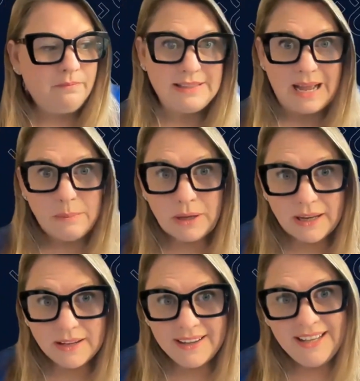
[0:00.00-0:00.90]
a
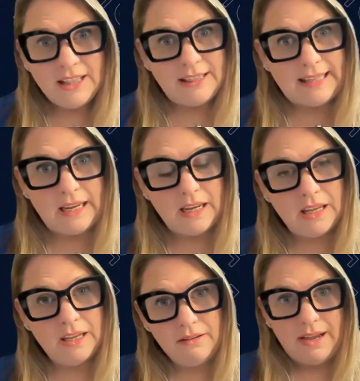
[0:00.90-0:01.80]
topic.
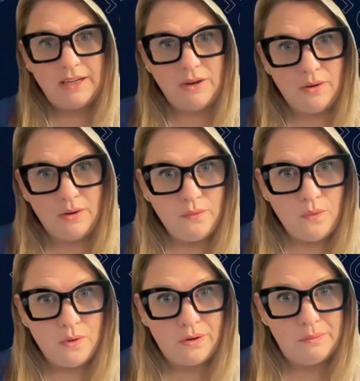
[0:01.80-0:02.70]
Like I know
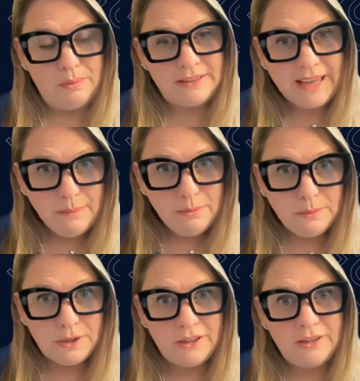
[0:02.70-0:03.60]
for Build
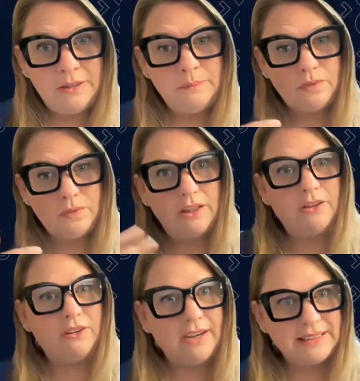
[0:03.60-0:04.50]
Capable, the
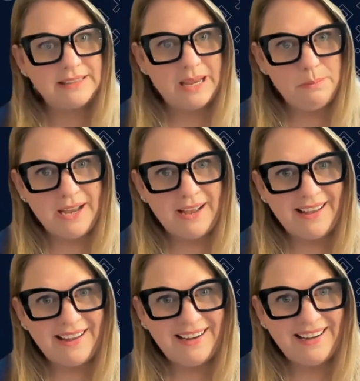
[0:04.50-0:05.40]
Learn X
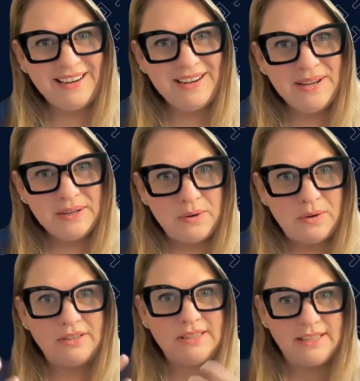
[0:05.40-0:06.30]
API
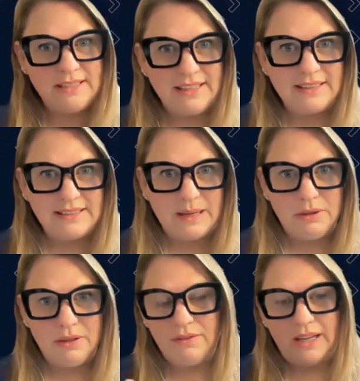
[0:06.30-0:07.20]
course is an
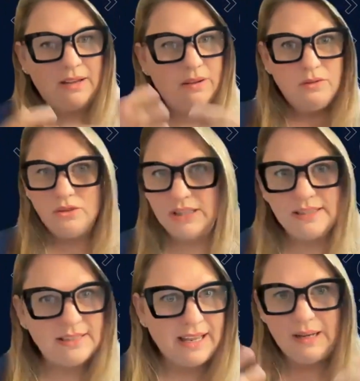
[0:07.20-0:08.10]
example of like
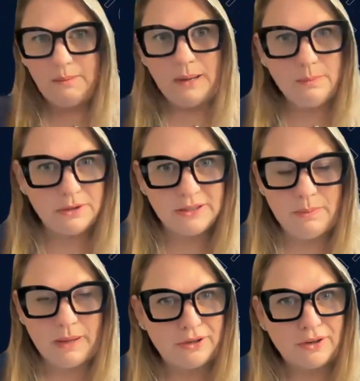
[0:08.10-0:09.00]
just getting people
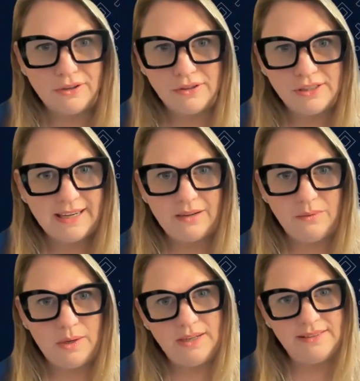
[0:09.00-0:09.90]
to better
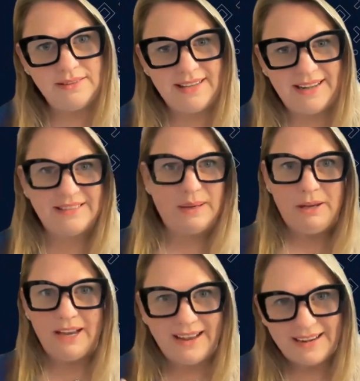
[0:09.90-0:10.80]
understand what is X
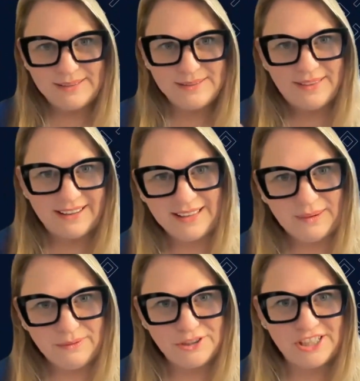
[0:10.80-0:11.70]
API so they could
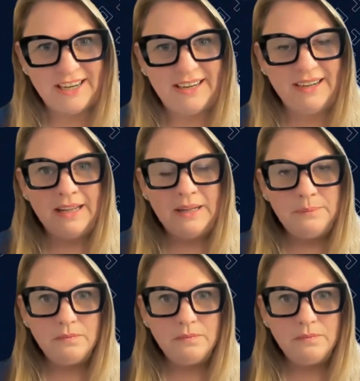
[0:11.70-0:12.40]
leverage it